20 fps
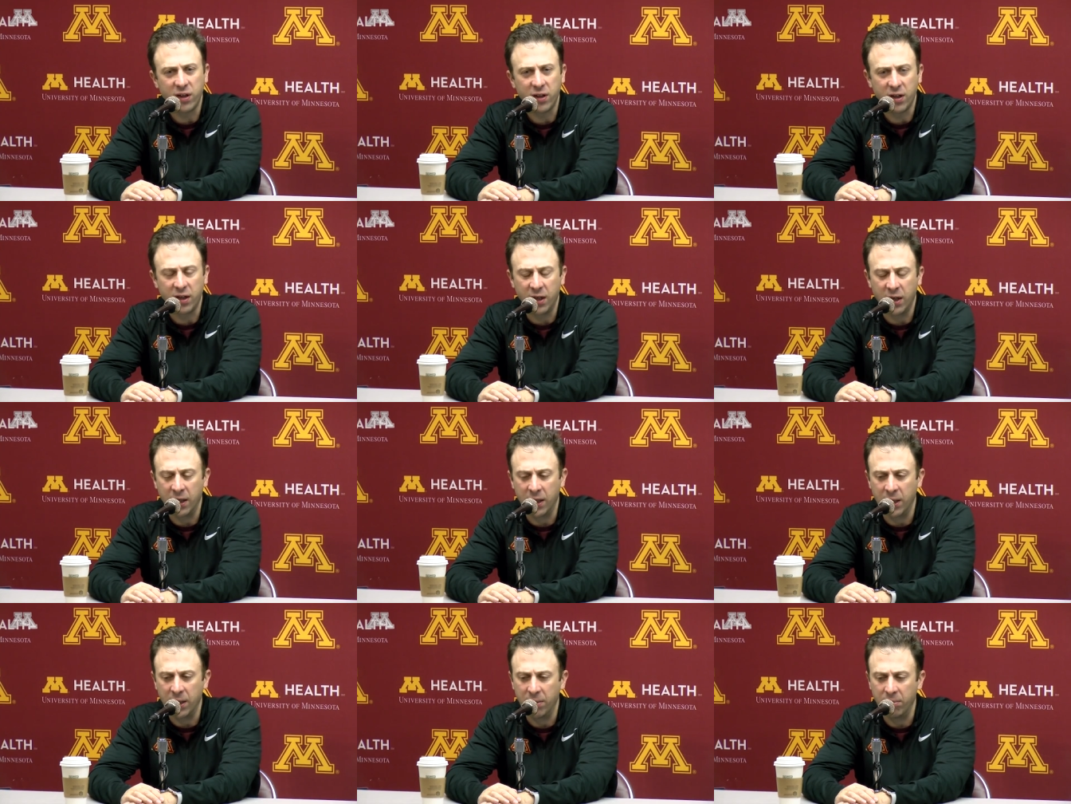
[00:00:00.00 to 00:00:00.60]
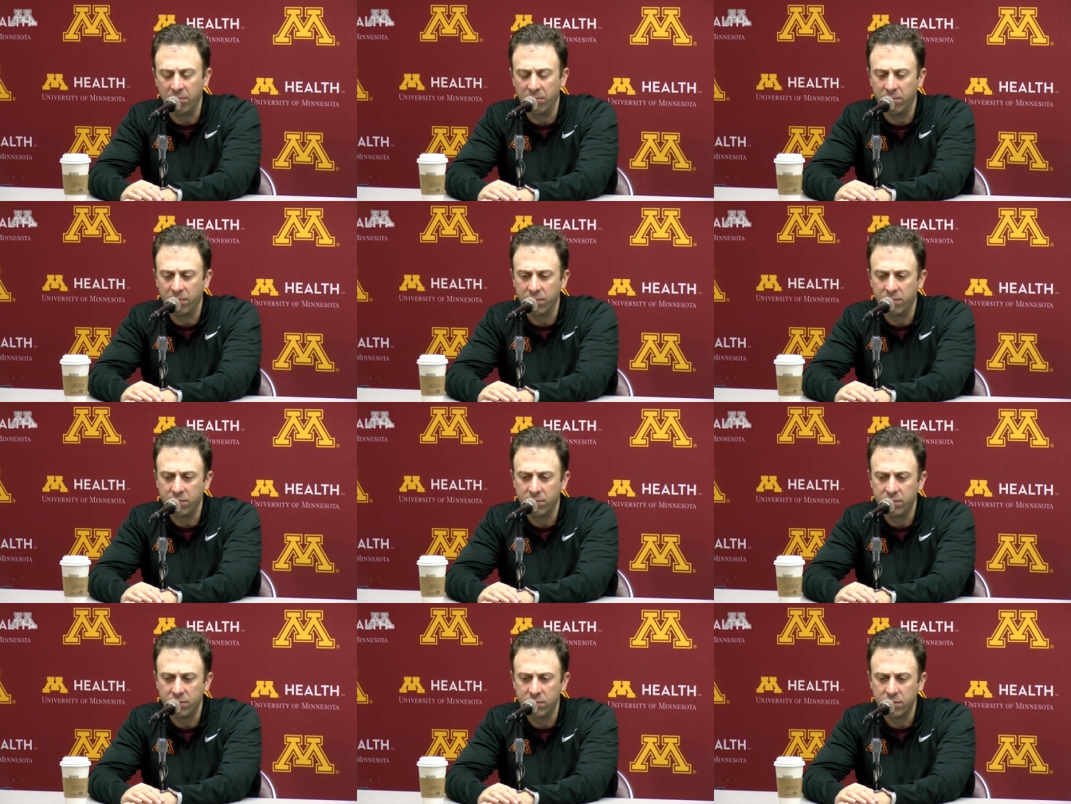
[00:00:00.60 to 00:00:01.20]

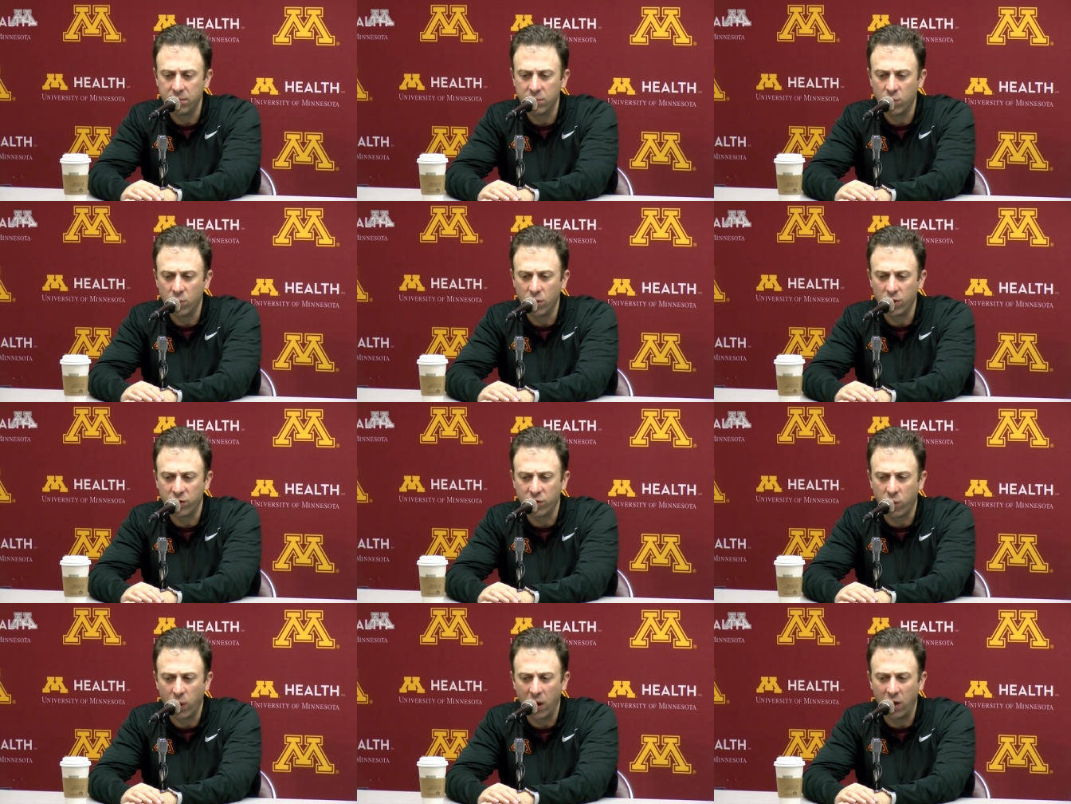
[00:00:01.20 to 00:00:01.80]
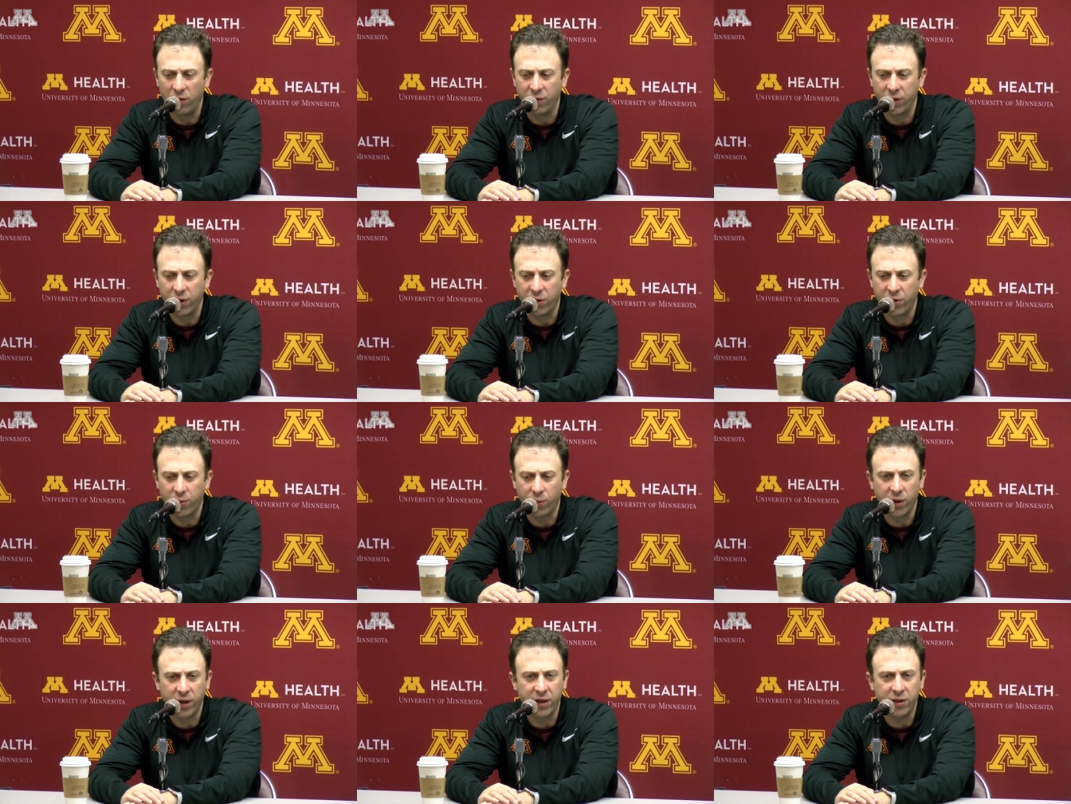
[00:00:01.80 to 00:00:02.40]
We're 12-3
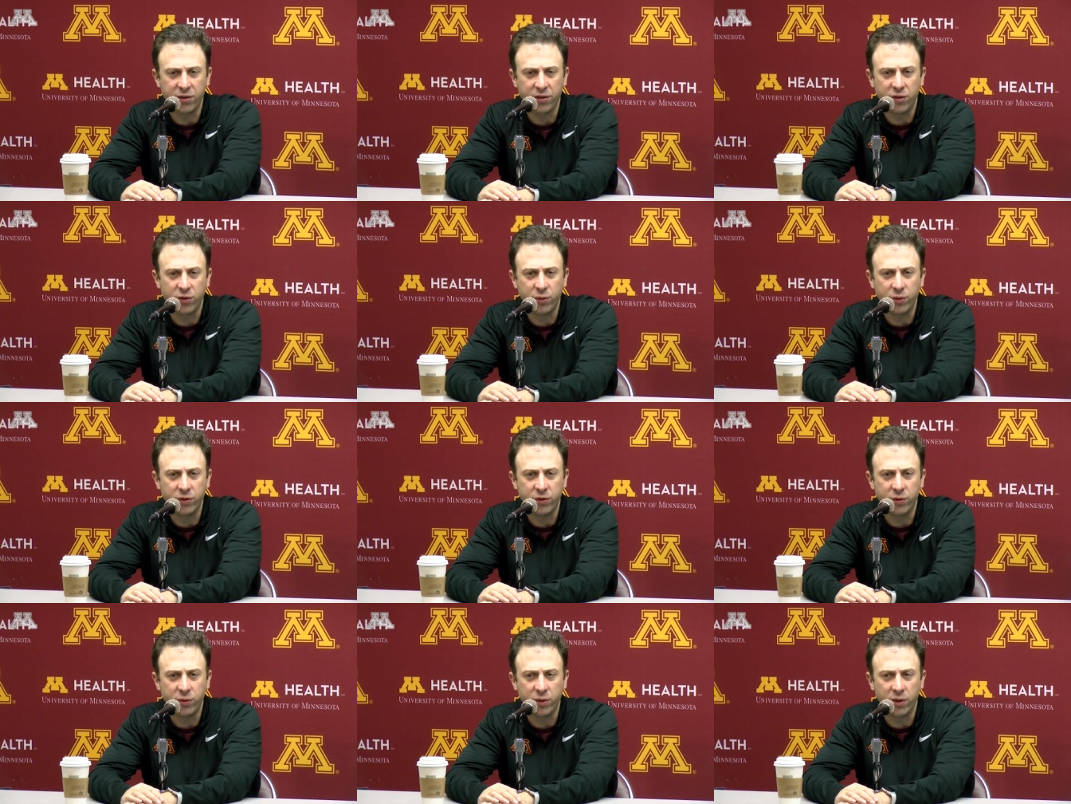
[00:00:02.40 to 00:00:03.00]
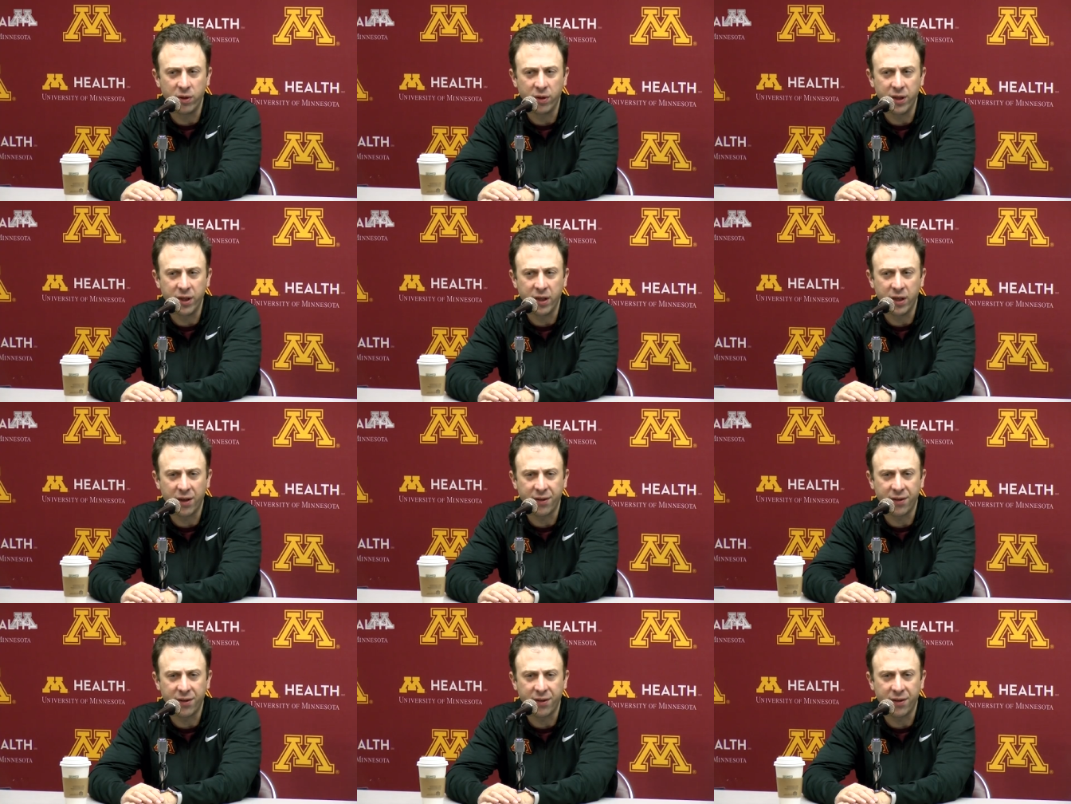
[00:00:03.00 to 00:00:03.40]
and 2-2 in the league.